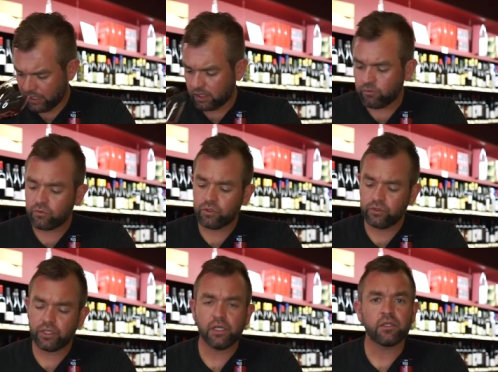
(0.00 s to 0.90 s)
And when we're
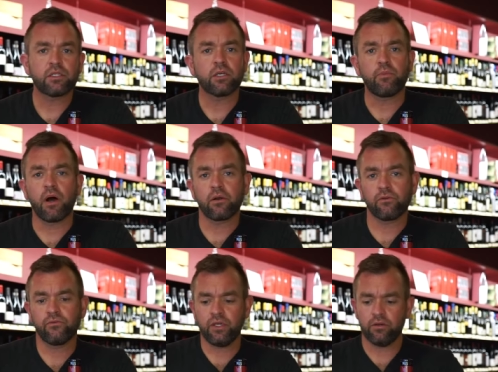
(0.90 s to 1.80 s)
looking at the
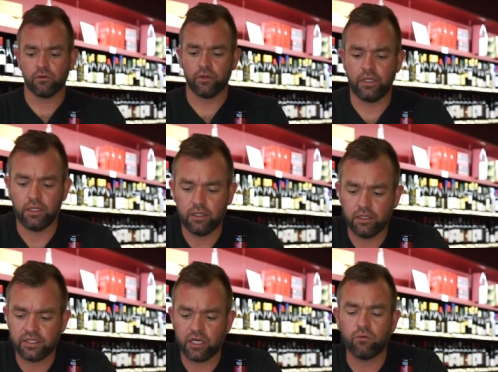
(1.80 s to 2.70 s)
topography or the,
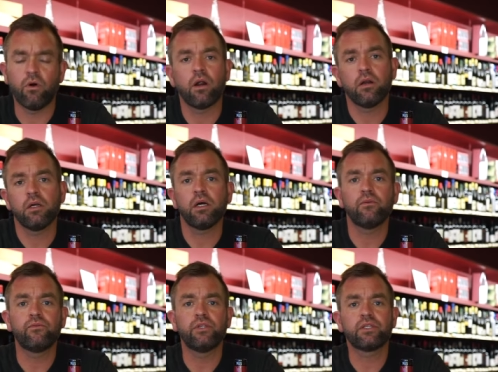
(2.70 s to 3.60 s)
the terroir
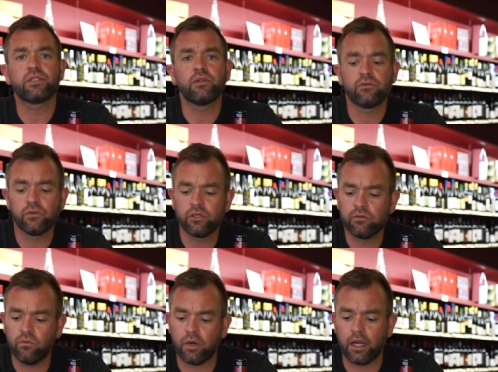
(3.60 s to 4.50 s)
of the Southern
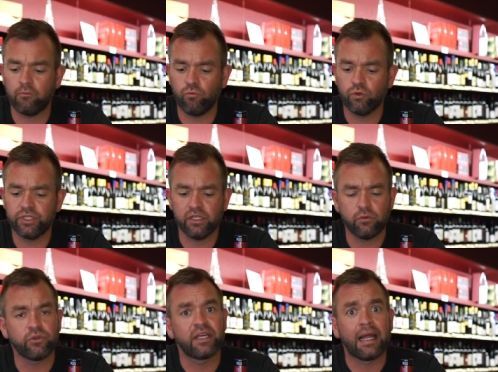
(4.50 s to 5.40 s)
Rhone, um, we're dealing
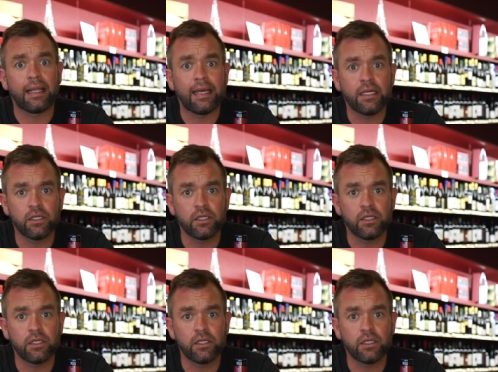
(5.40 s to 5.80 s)
with galets.